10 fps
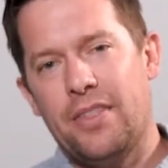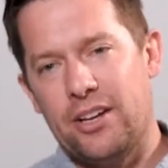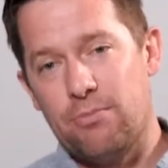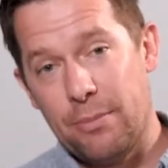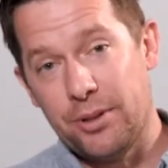
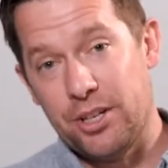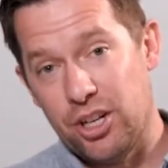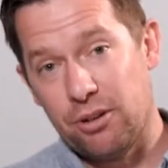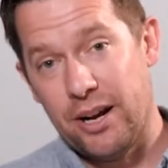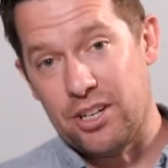That, remember the
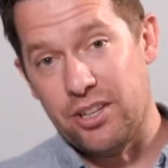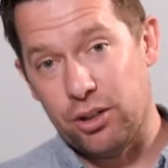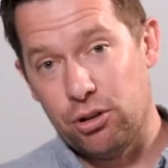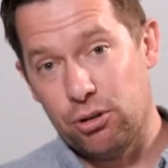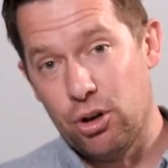generation
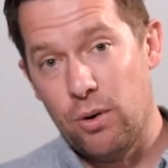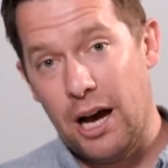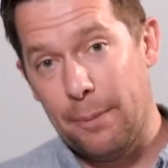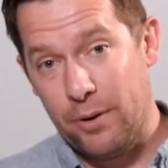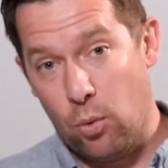that grew
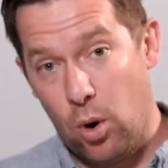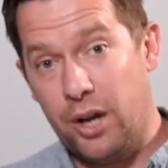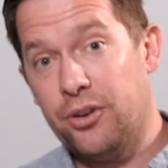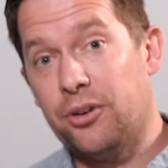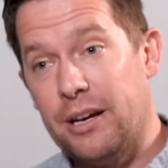up
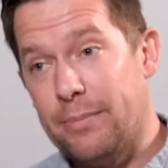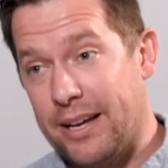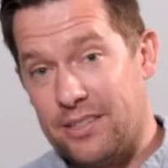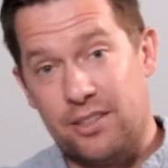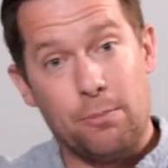wandering
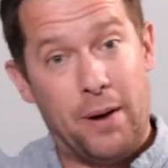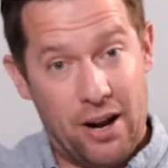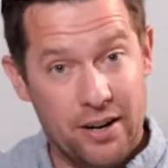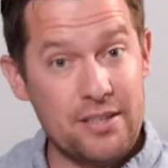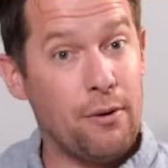because their
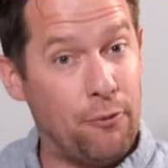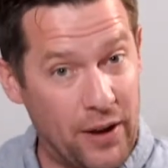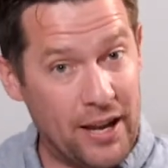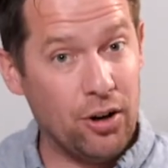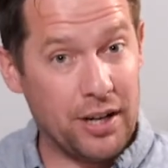parents
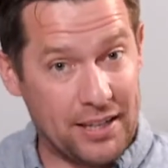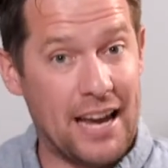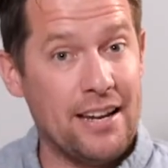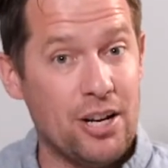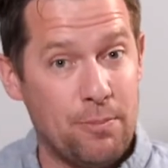failed at
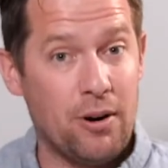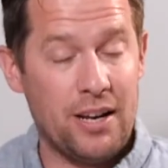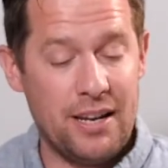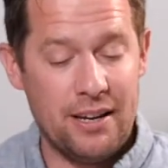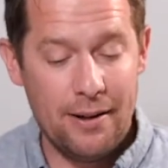Kadesh
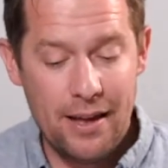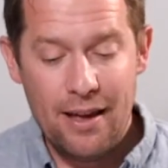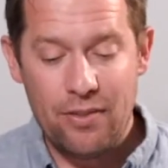Barnea?